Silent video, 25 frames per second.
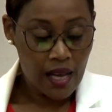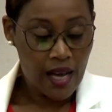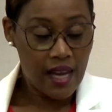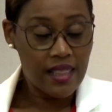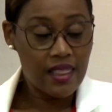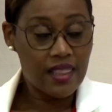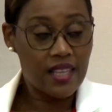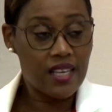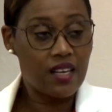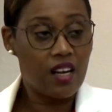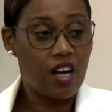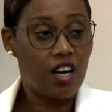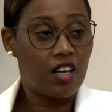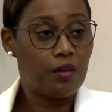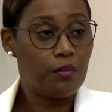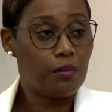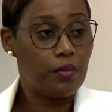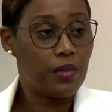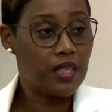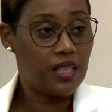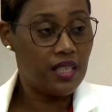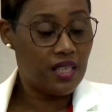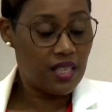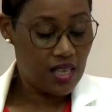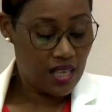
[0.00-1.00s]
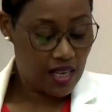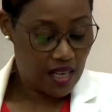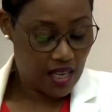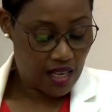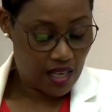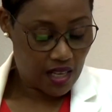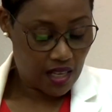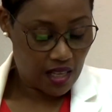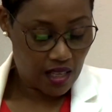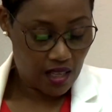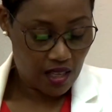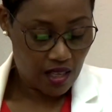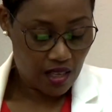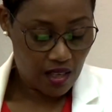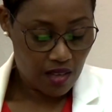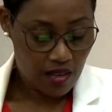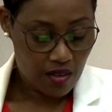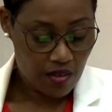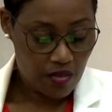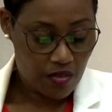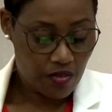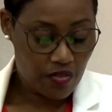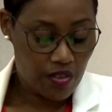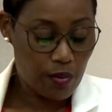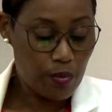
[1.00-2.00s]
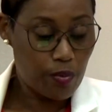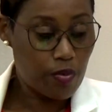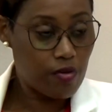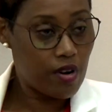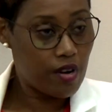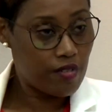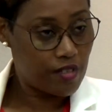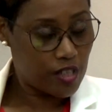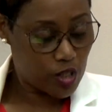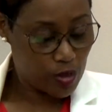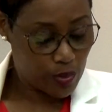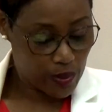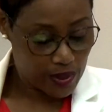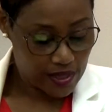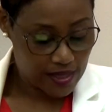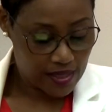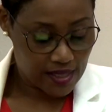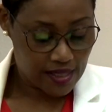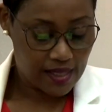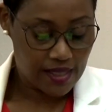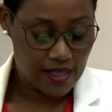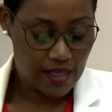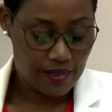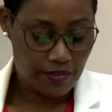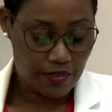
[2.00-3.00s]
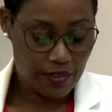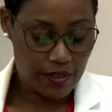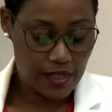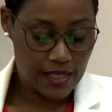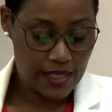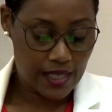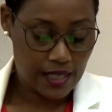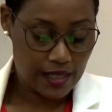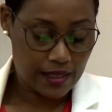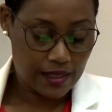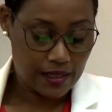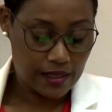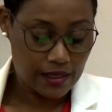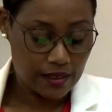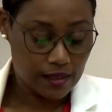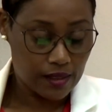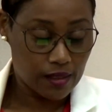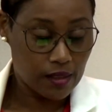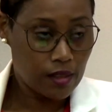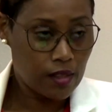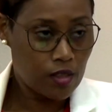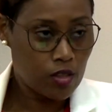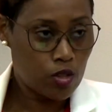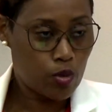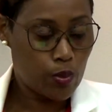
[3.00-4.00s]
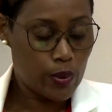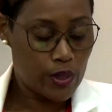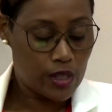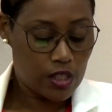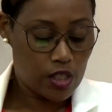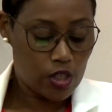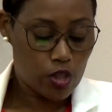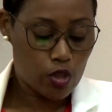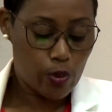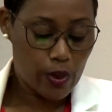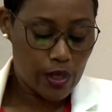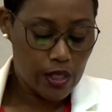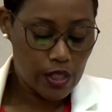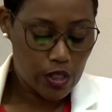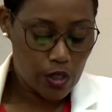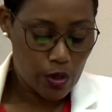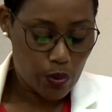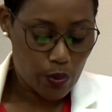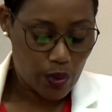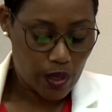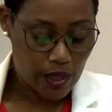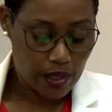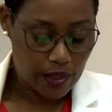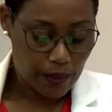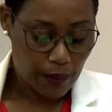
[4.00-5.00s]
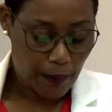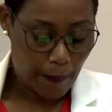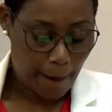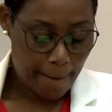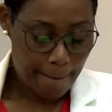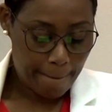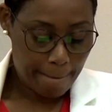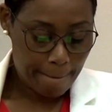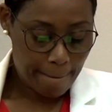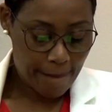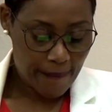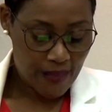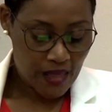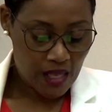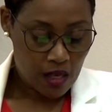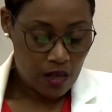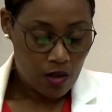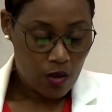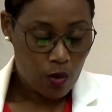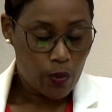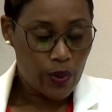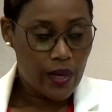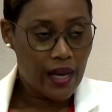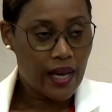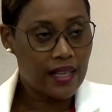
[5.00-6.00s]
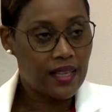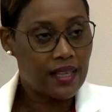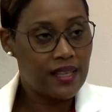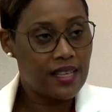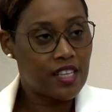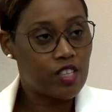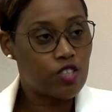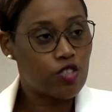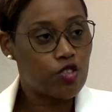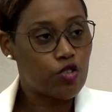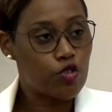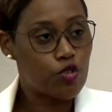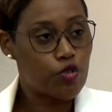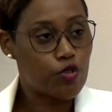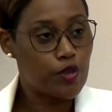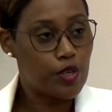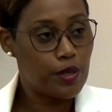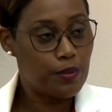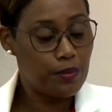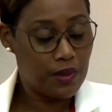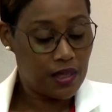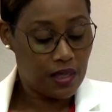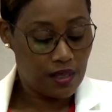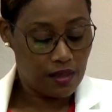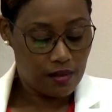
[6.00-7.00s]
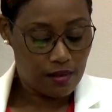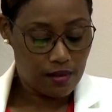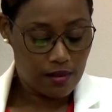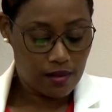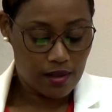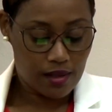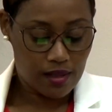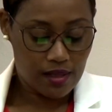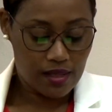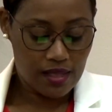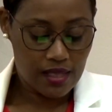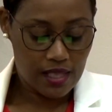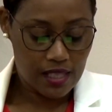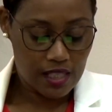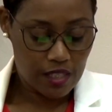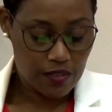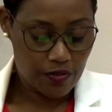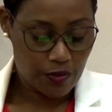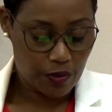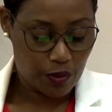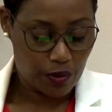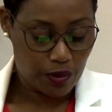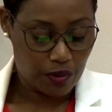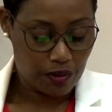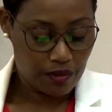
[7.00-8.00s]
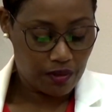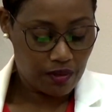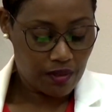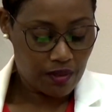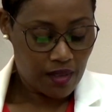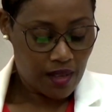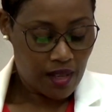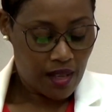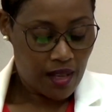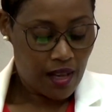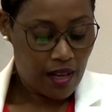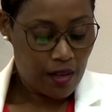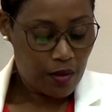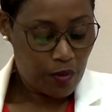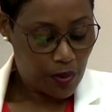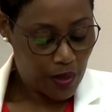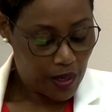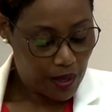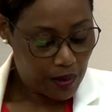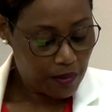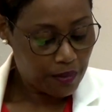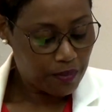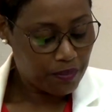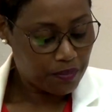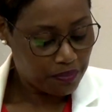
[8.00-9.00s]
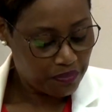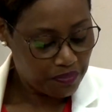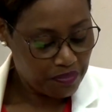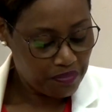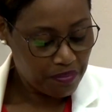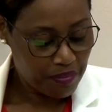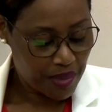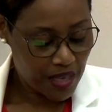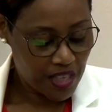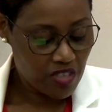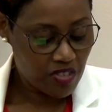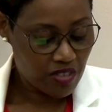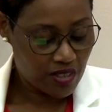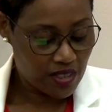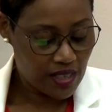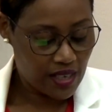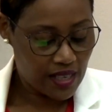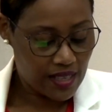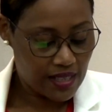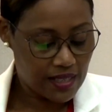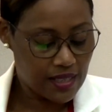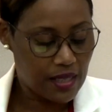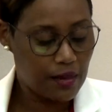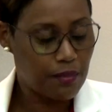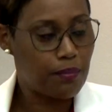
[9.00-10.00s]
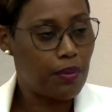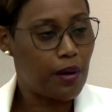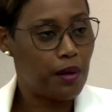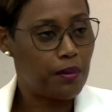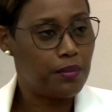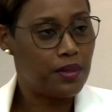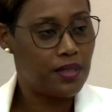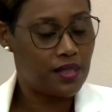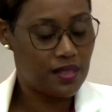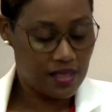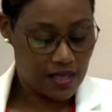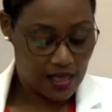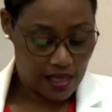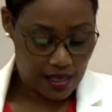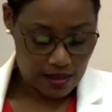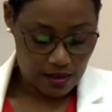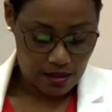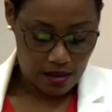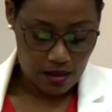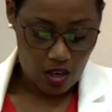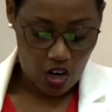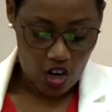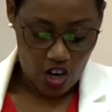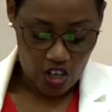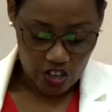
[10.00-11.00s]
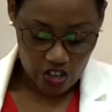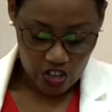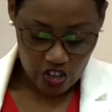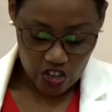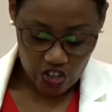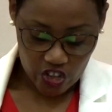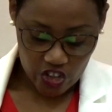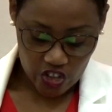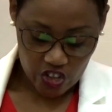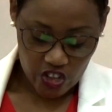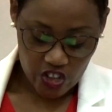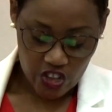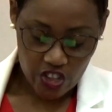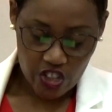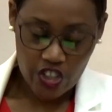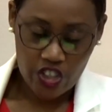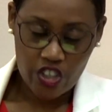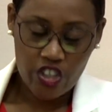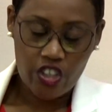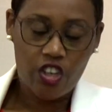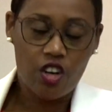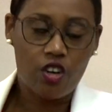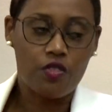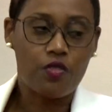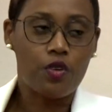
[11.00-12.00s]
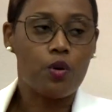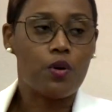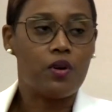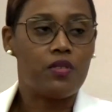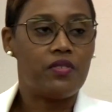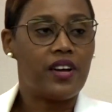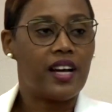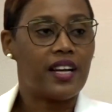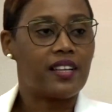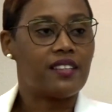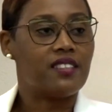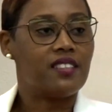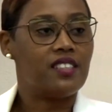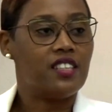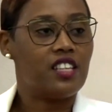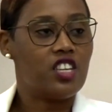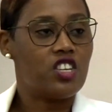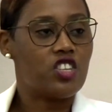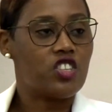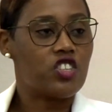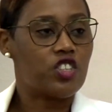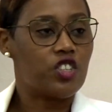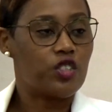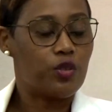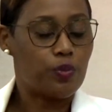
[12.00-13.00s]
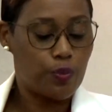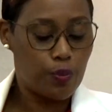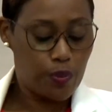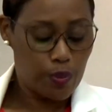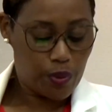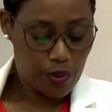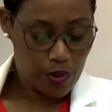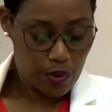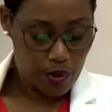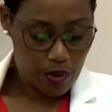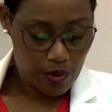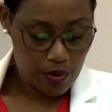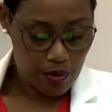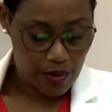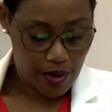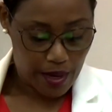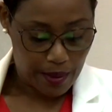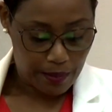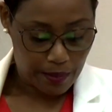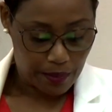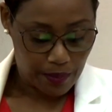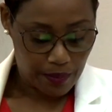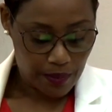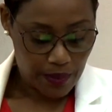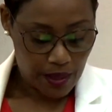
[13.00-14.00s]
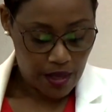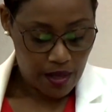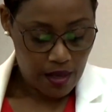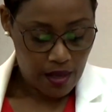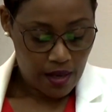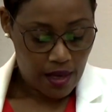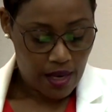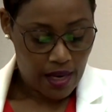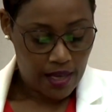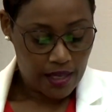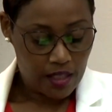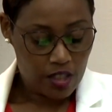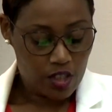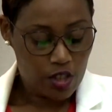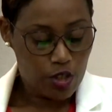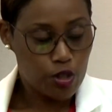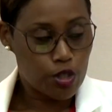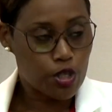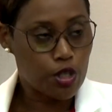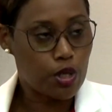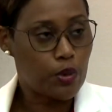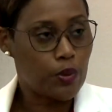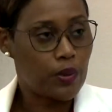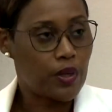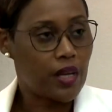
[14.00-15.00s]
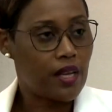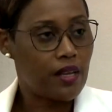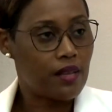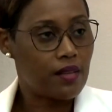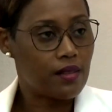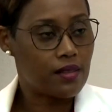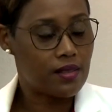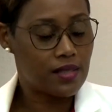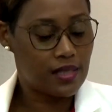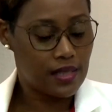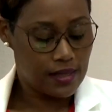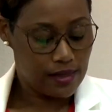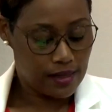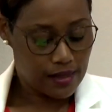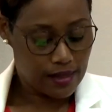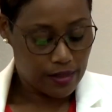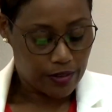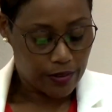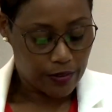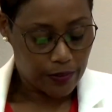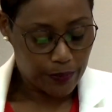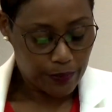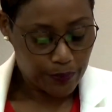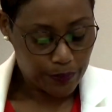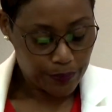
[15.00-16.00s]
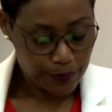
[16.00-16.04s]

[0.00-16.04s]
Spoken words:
And then on Monday, February 22nd, 2021, we had an extremely successful and well-patronized and publicized launch of our vaccination program at the Newtown Health Center.